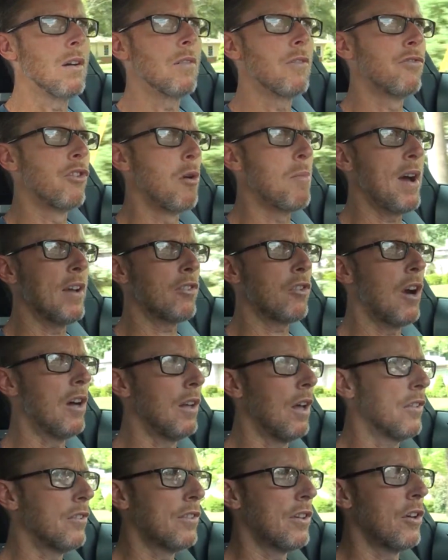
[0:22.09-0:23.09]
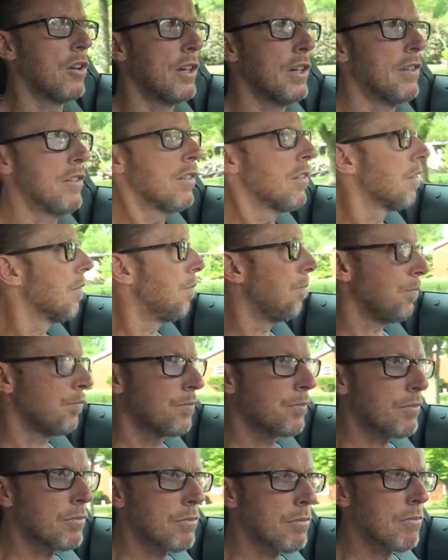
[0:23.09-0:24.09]
Flowmaster Outlaw Series
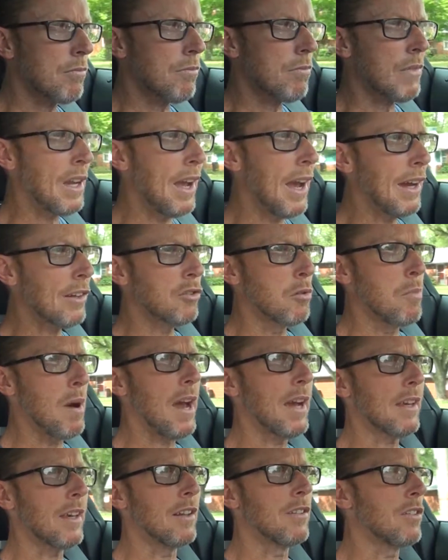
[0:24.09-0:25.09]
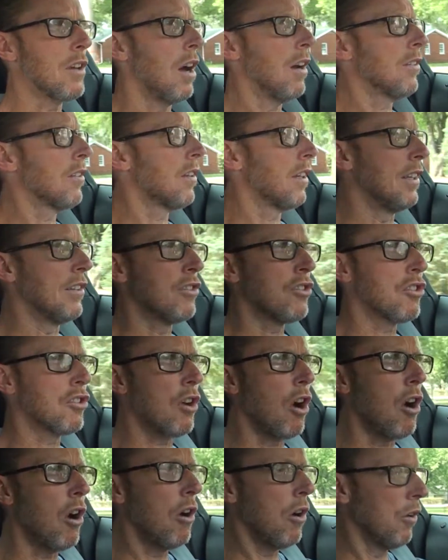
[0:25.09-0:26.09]
axleback exhaust
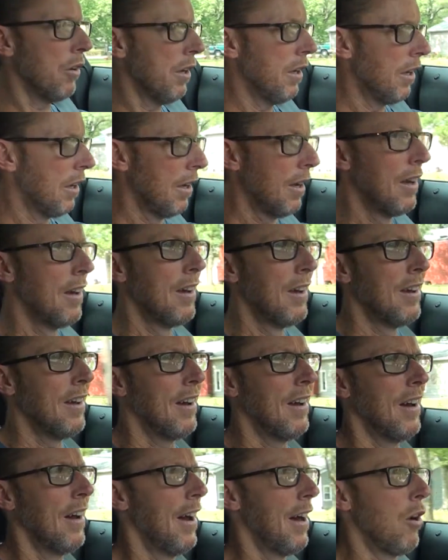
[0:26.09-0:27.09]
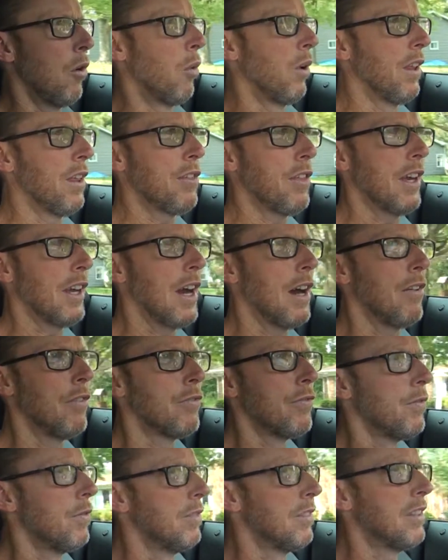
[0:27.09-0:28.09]
installed. I don't really think I've
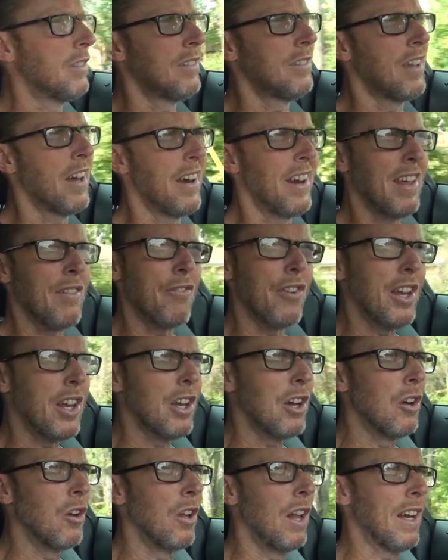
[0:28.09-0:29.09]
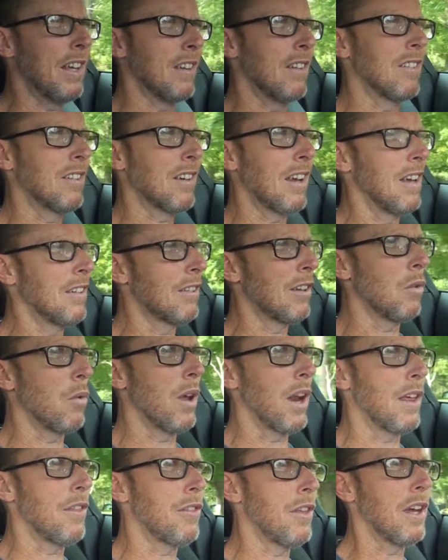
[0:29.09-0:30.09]
done any video like discussing
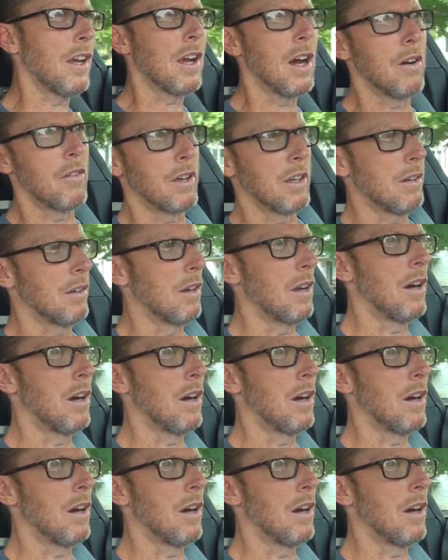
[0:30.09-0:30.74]
what I think of it,